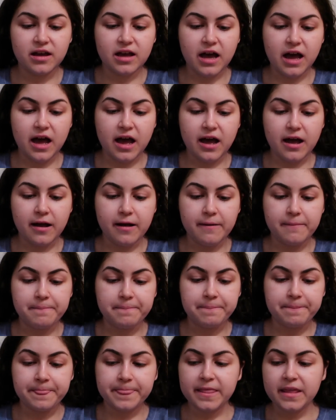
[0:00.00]

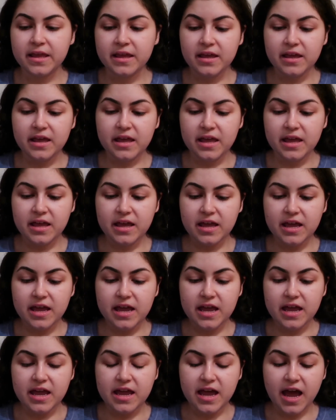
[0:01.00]
Um,
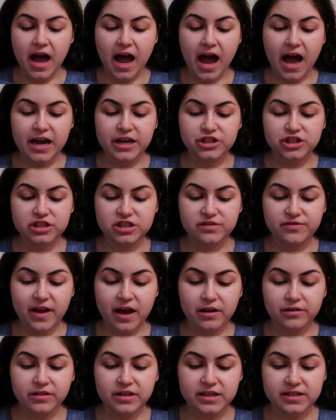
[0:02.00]
I just
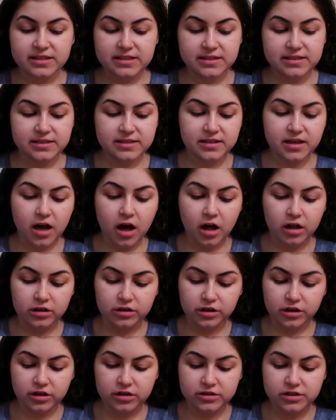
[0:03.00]
found this
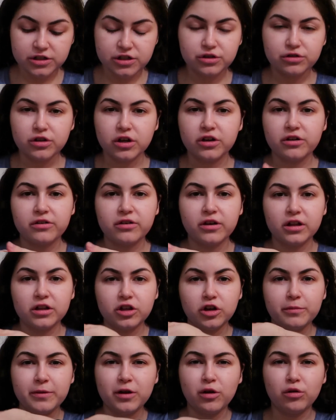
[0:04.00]
color to look a
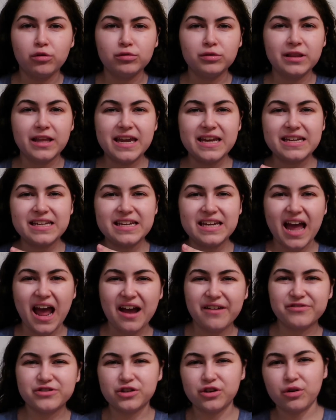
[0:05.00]
little bit old lady
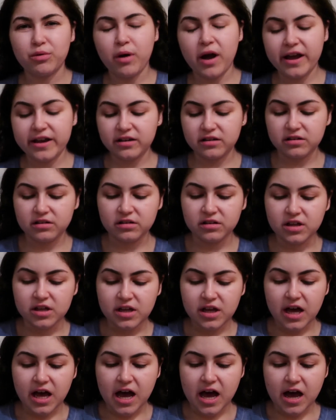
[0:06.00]
after a while.
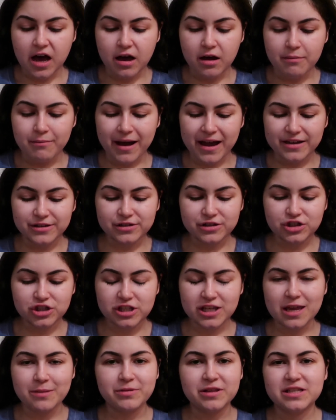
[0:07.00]
Um, I used to
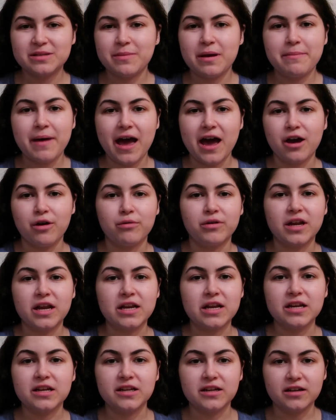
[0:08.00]
just keep this in my bag when I
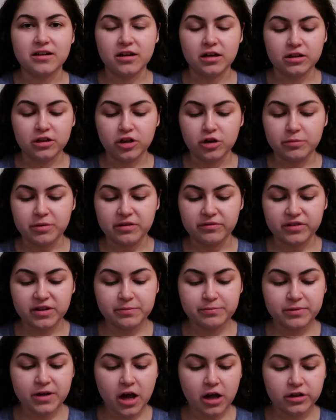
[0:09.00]
needed a little bit of
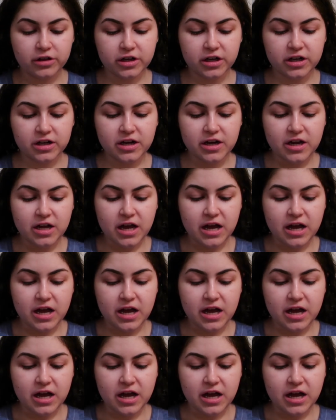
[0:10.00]
lip color.